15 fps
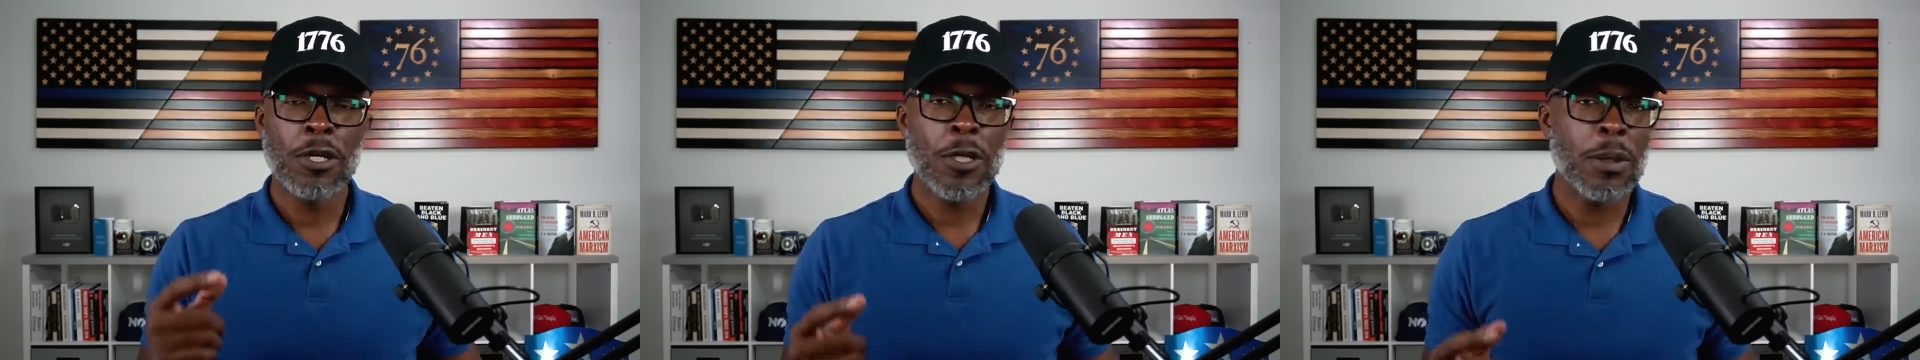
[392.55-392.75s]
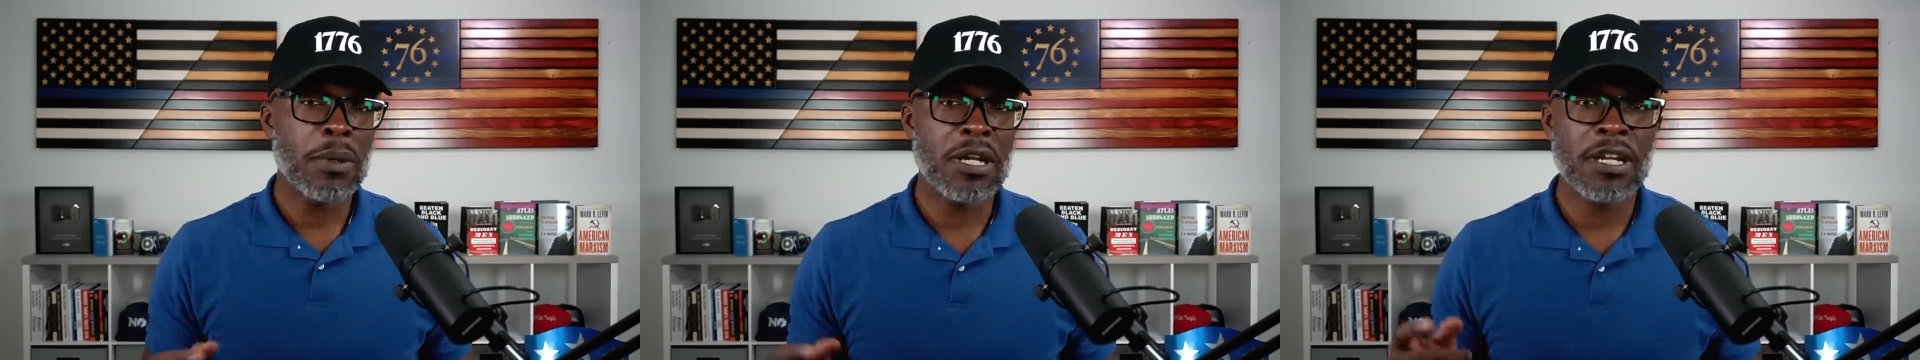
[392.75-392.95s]

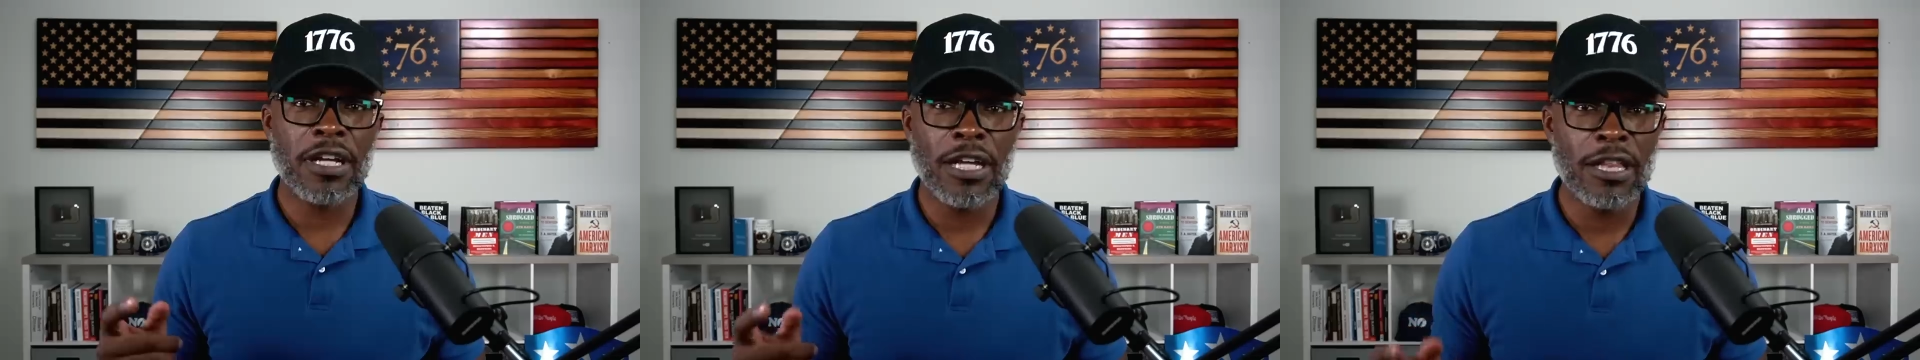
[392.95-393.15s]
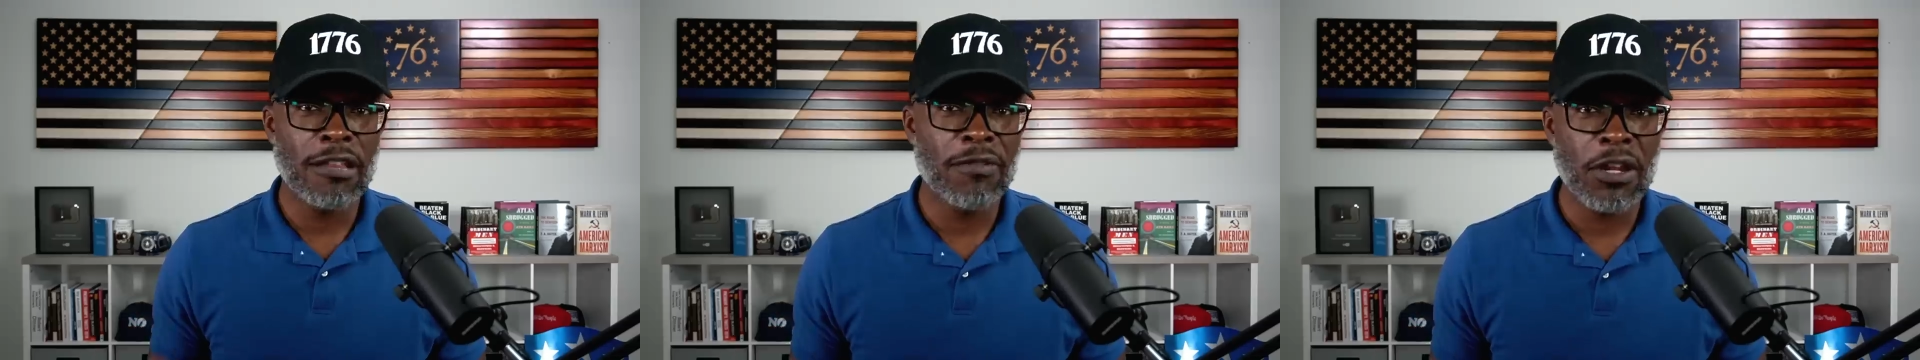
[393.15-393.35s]
where the
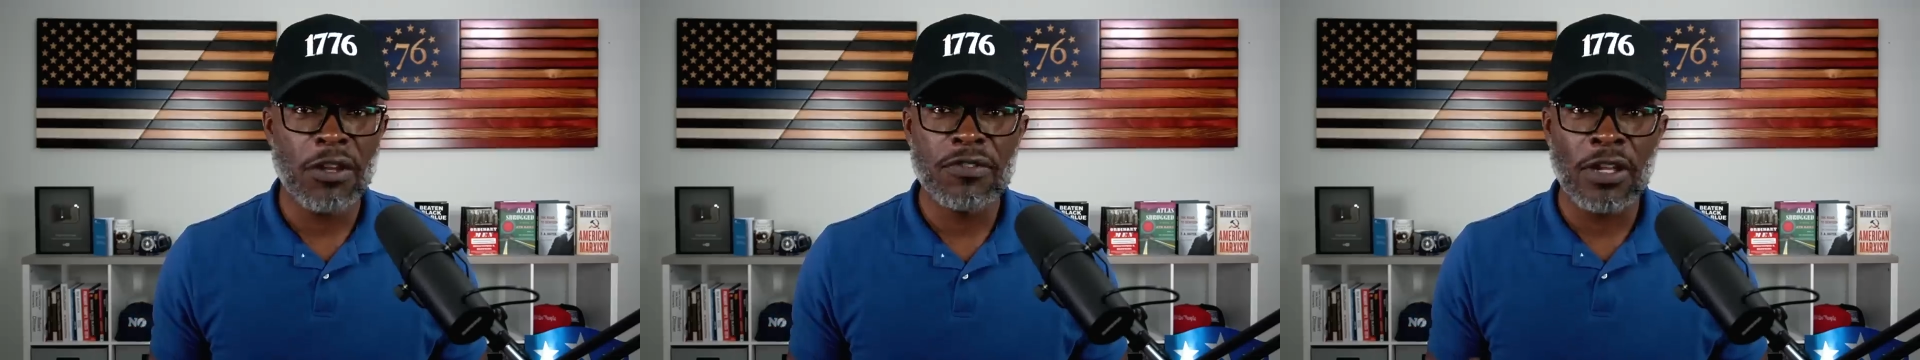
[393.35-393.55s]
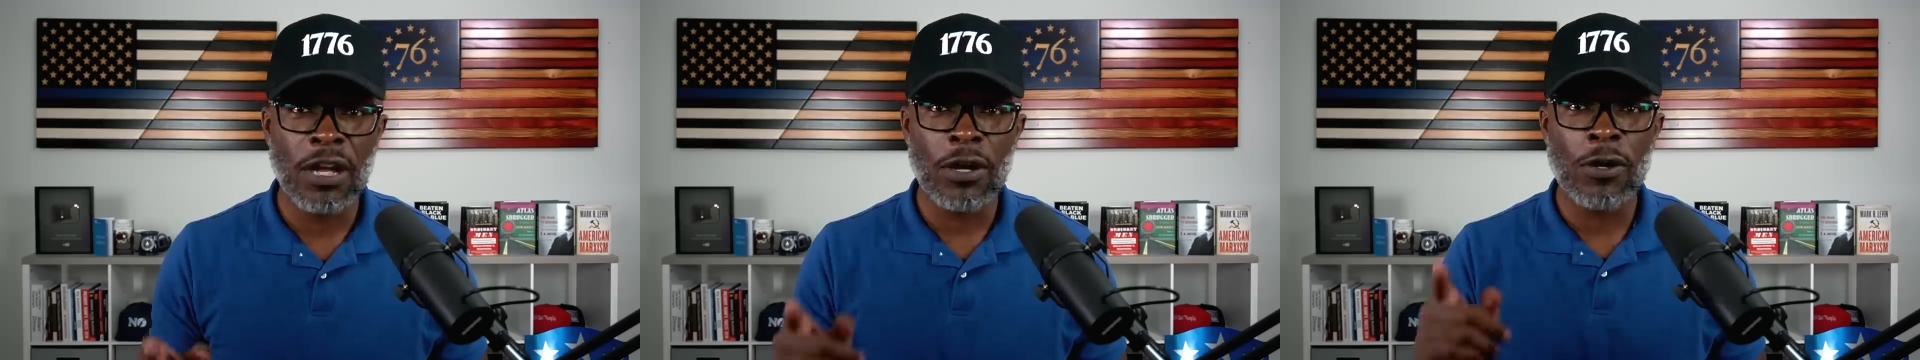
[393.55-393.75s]

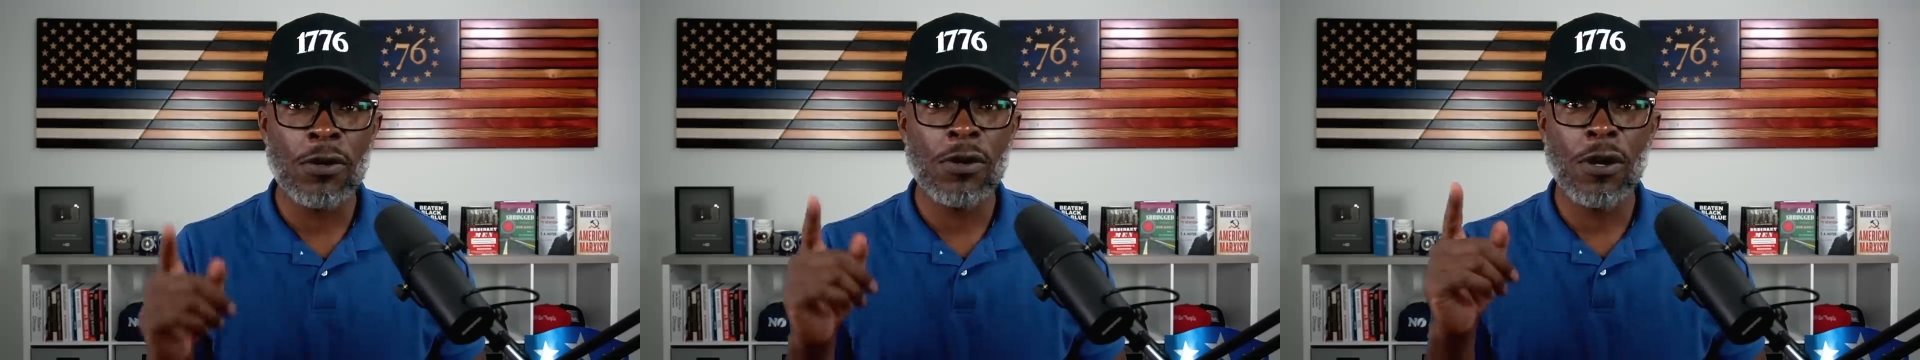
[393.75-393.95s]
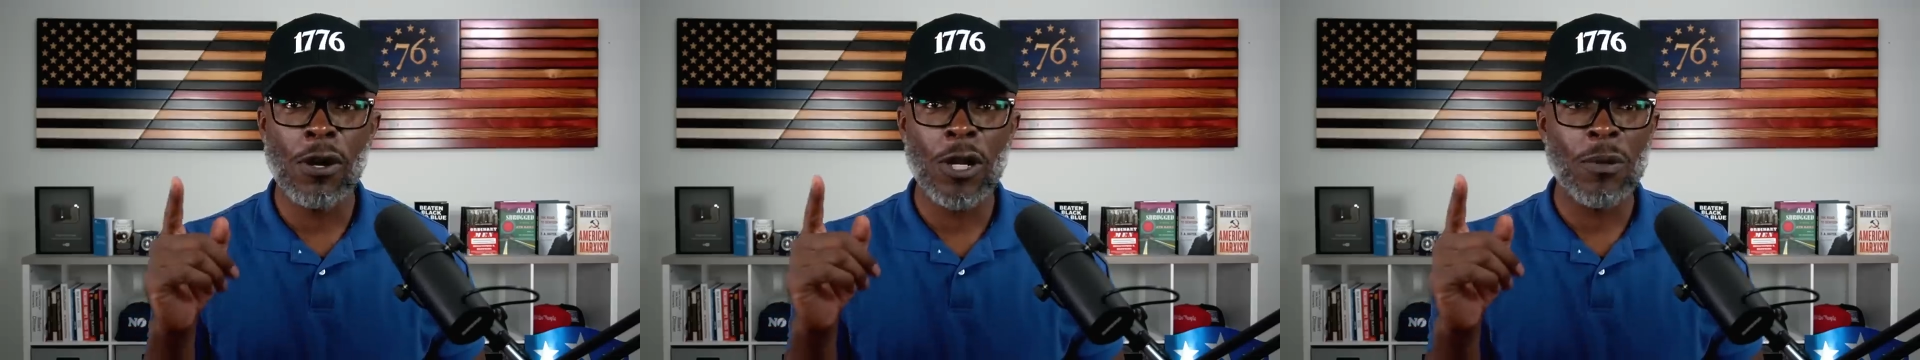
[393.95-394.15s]
elevator's not
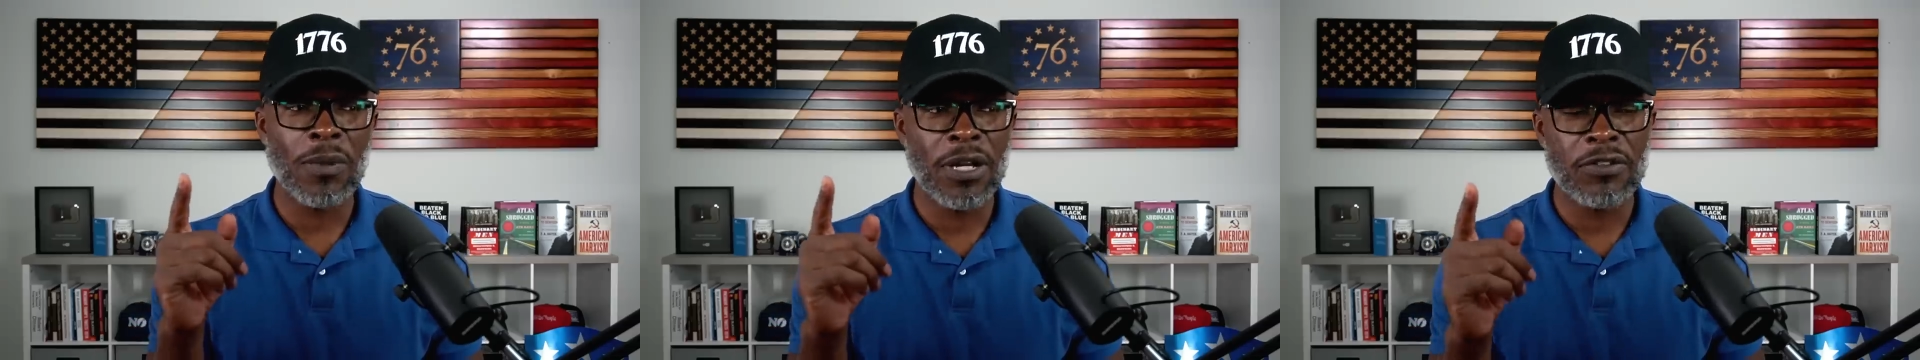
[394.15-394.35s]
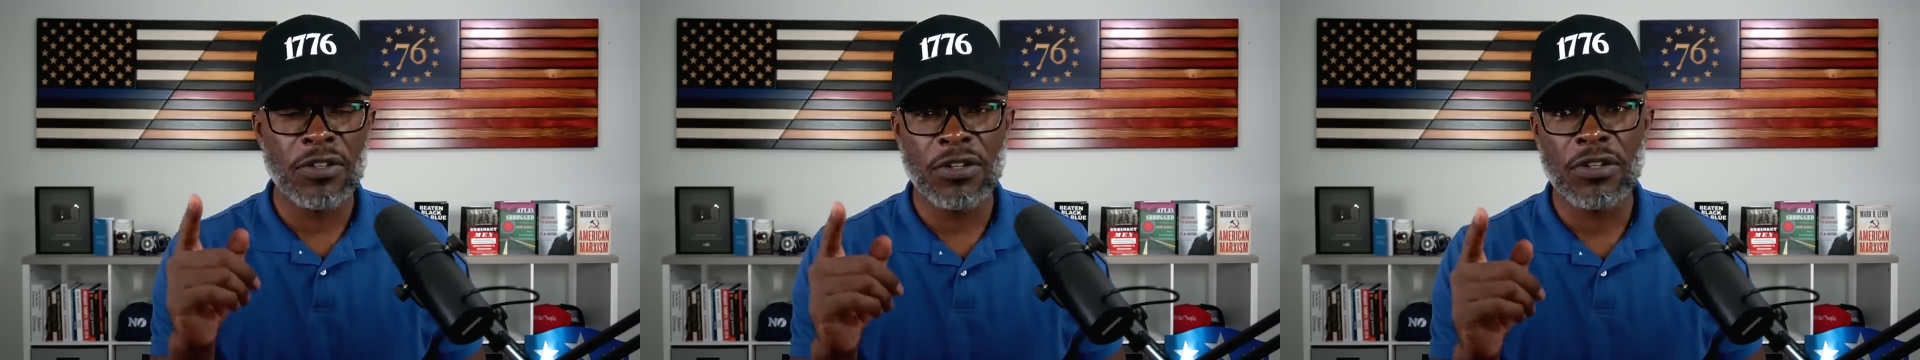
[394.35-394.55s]
going all the
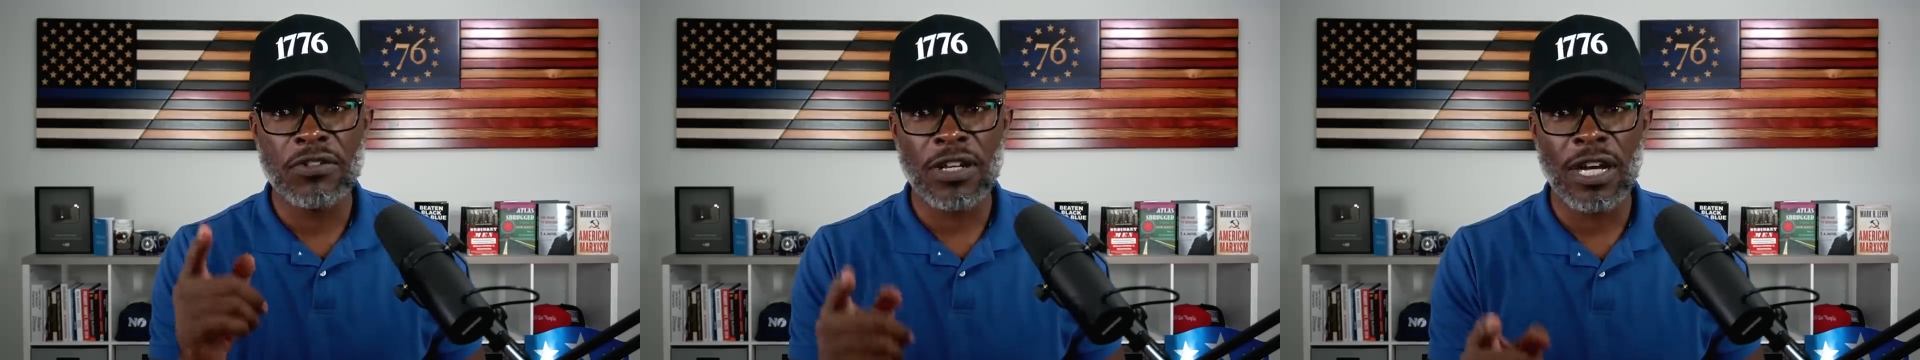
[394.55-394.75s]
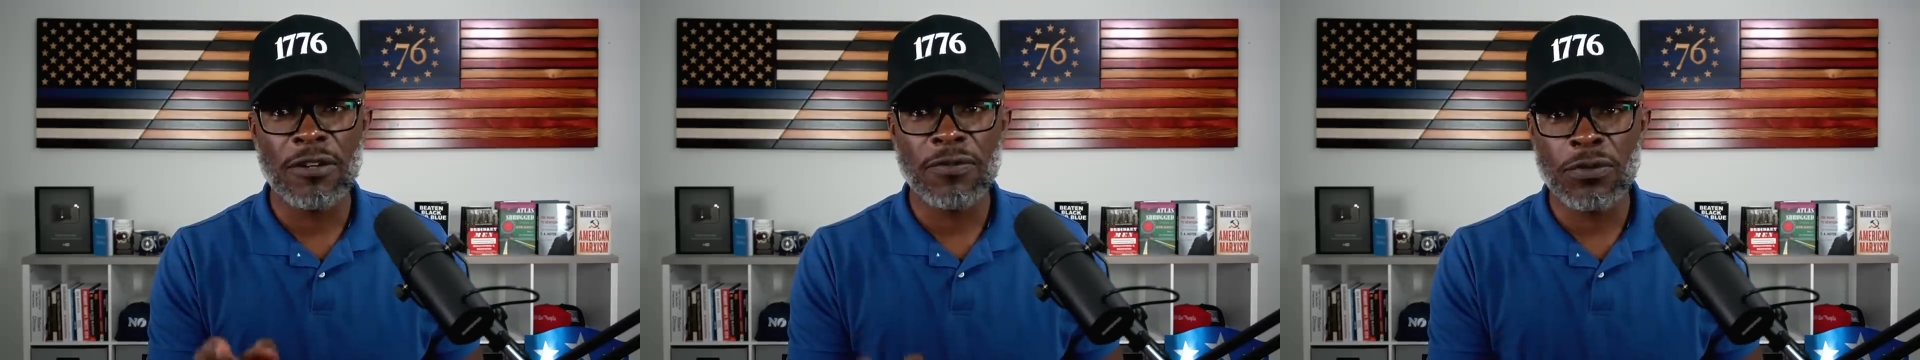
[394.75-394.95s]
way to the
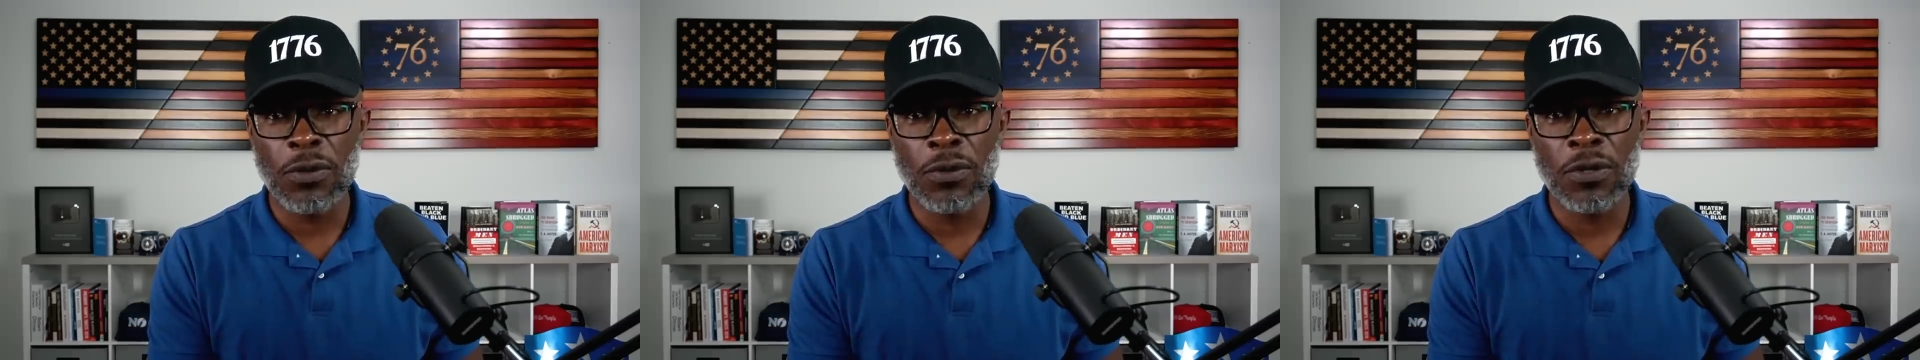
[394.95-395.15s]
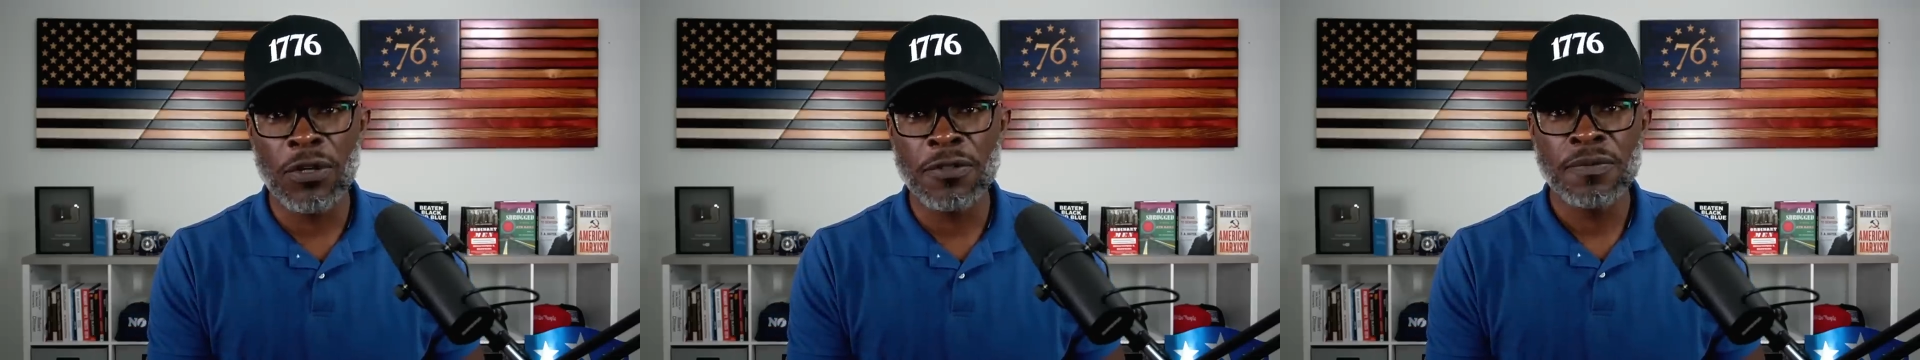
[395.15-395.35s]
top
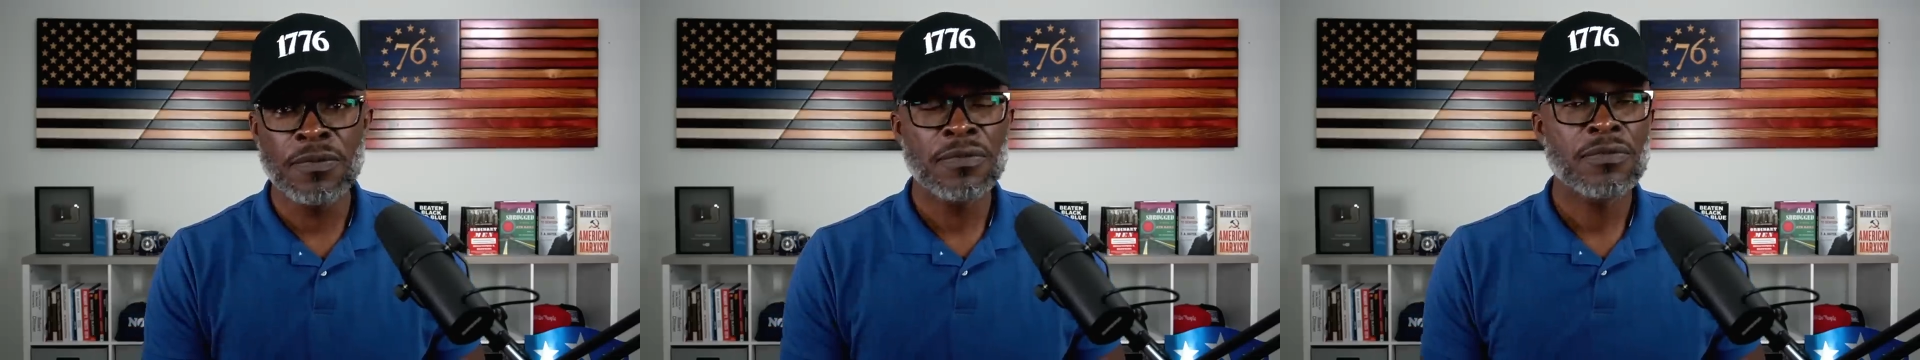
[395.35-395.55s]
floor.